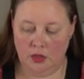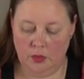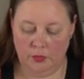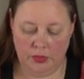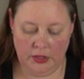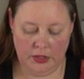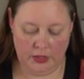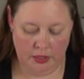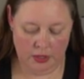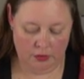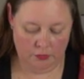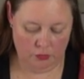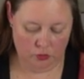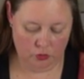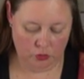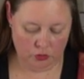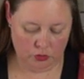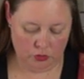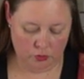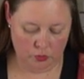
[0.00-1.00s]
Be careful
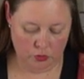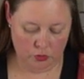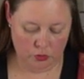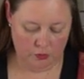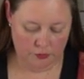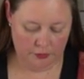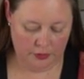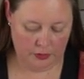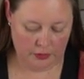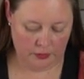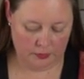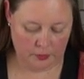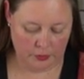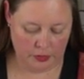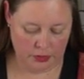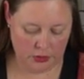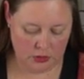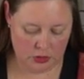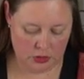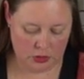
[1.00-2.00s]
not to move things
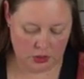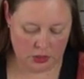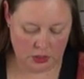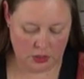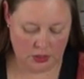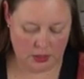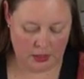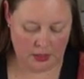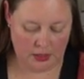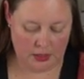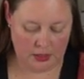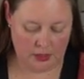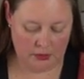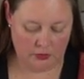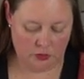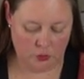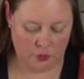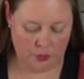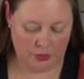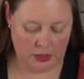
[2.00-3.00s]
much
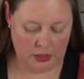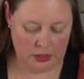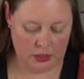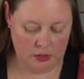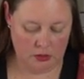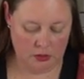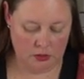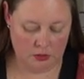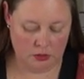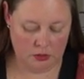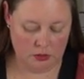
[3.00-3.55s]
as you pin